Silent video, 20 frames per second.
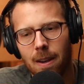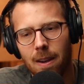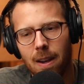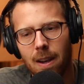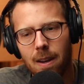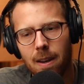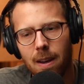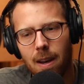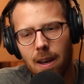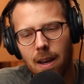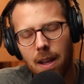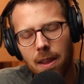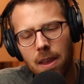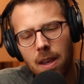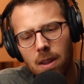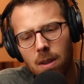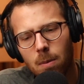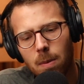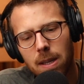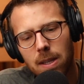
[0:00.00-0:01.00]
And I
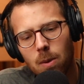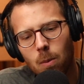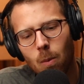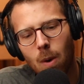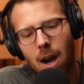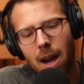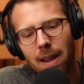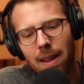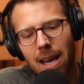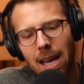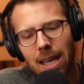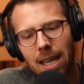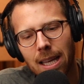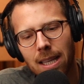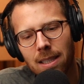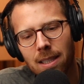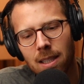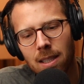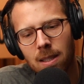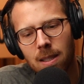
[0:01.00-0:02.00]
think the reason why that
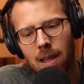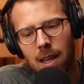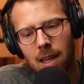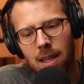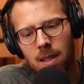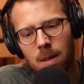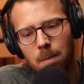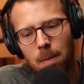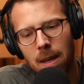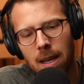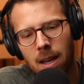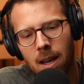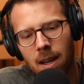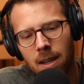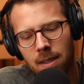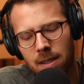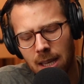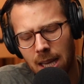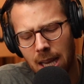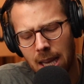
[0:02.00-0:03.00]
is
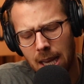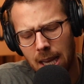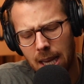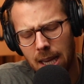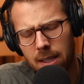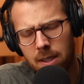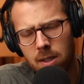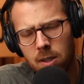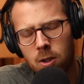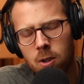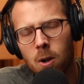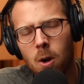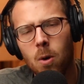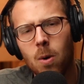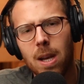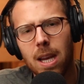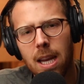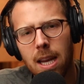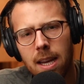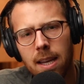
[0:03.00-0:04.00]
because it's
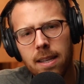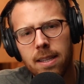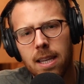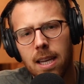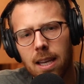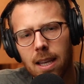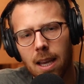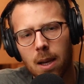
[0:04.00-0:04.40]
so easy.